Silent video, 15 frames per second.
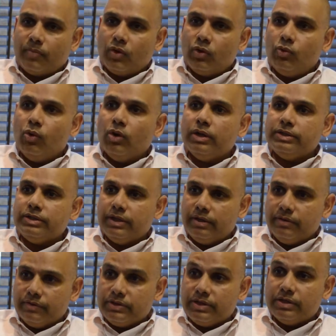
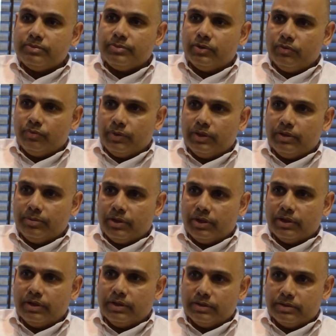qualitative assessment of where the
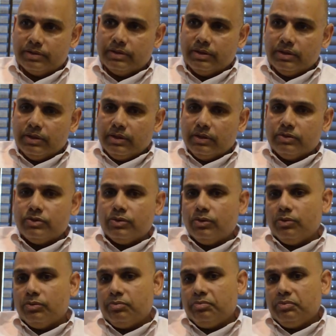market is.
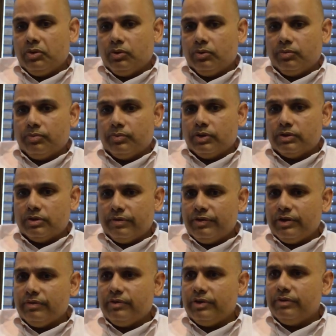So, you know,
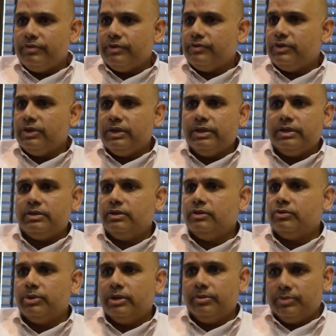conservatively 15, 18,
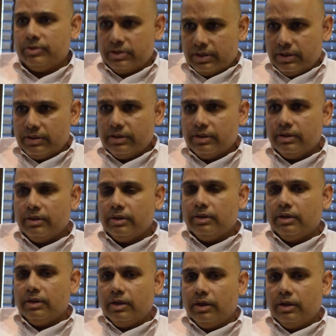20%,
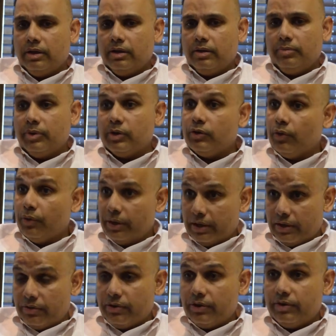but growing
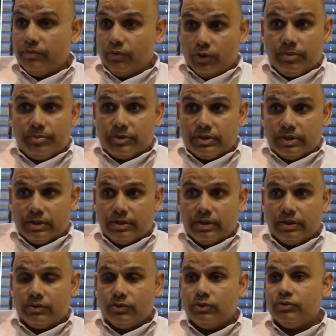at 30, 40%,
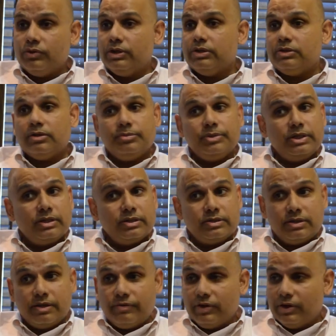and your traditional media is
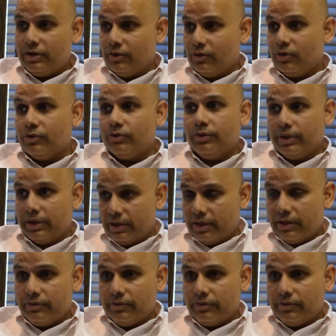definitely not growing at that